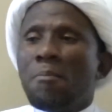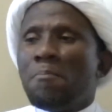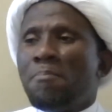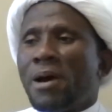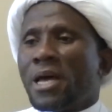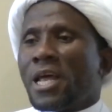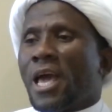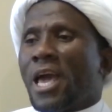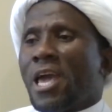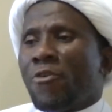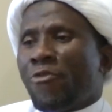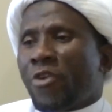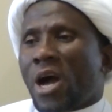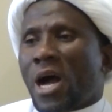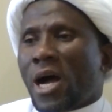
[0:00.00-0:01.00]
But
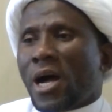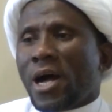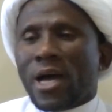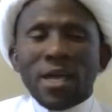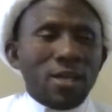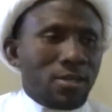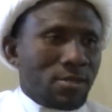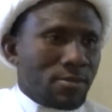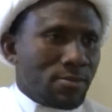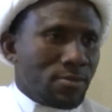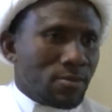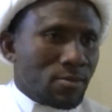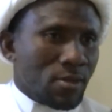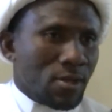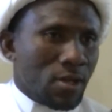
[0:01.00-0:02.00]
if I,
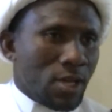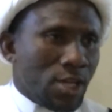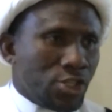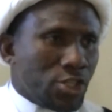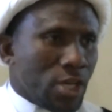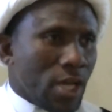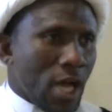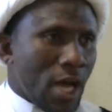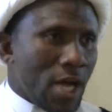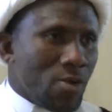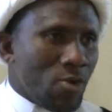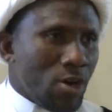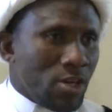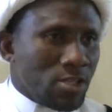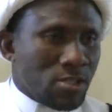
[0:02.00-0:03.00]
let's say I
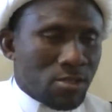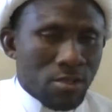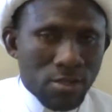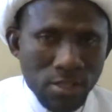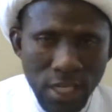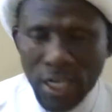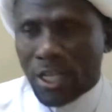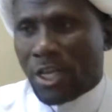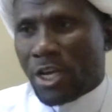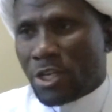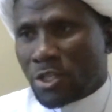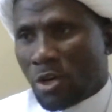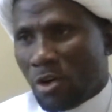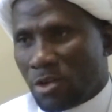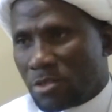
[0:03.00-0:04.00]
was 10
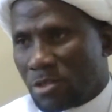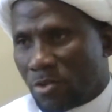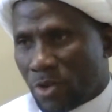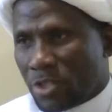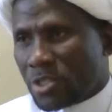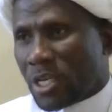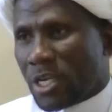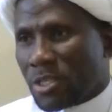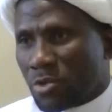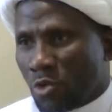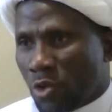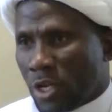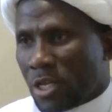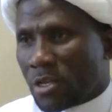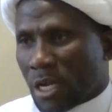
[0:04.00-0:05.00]
years old when say it's
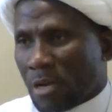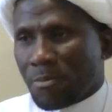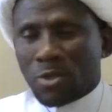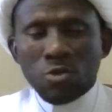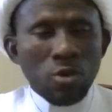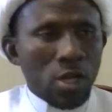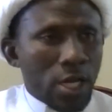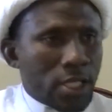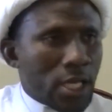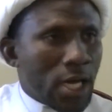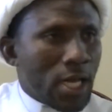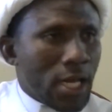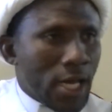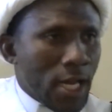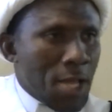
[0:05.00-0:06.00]
rahmatullah
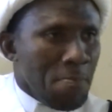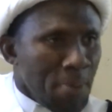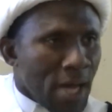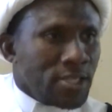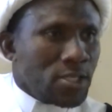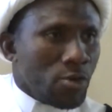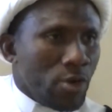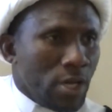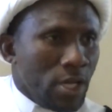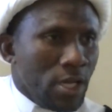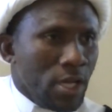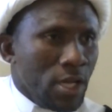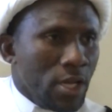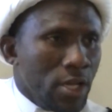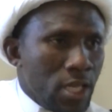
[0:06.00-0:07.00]
ta'ala passed away.
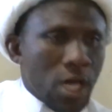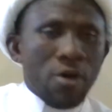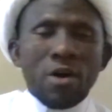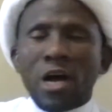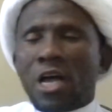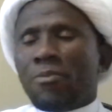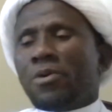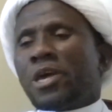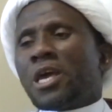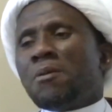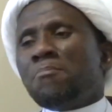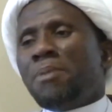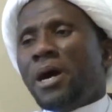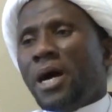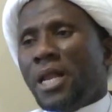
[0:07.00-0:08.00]
Now I became
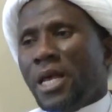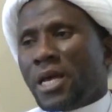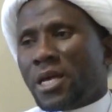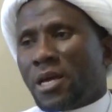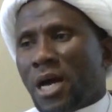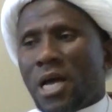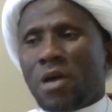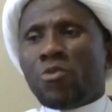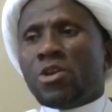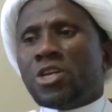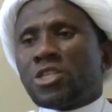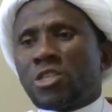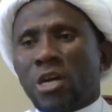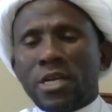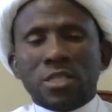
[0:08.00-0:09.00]
baligh, I want to
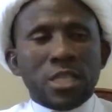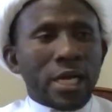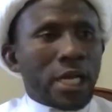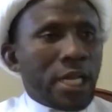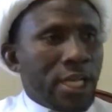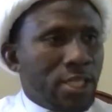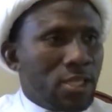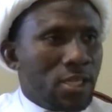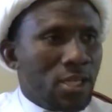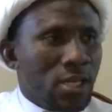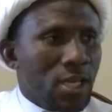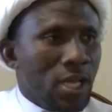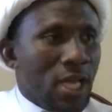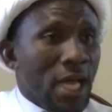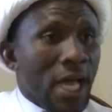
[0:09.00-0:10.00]
start taqlid.
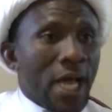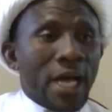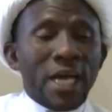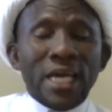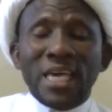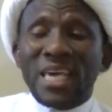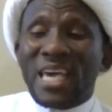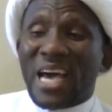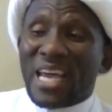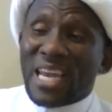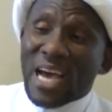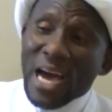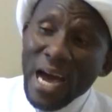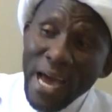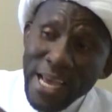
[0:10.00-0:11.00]
Can
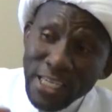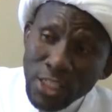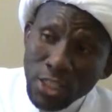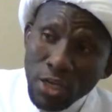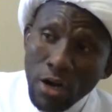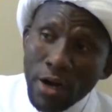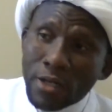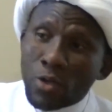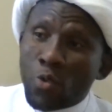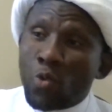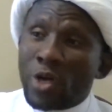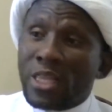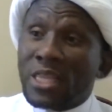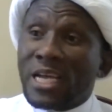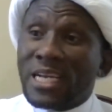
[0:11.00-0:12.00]
I start
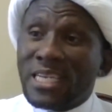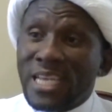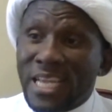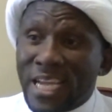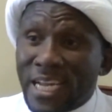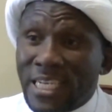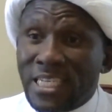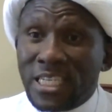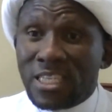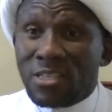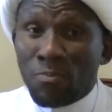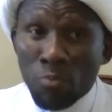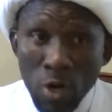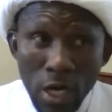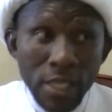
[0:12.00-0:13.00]
with the dead,
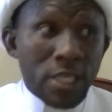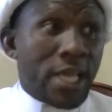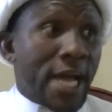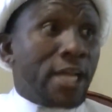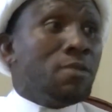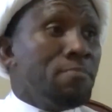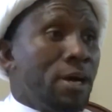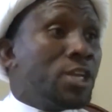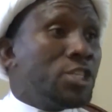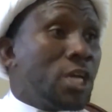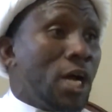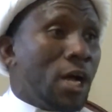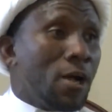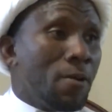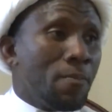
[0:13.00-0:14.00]
dead
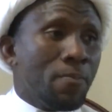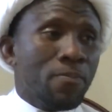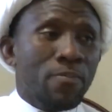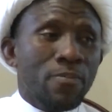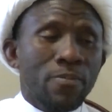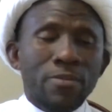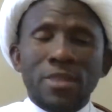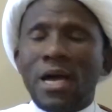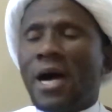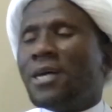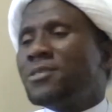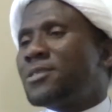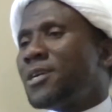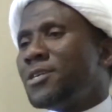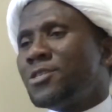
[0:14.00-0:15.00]
marja? The
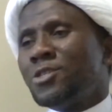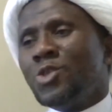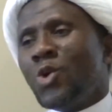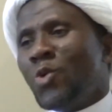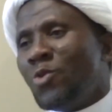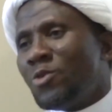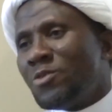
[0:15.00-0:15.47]
answer is no.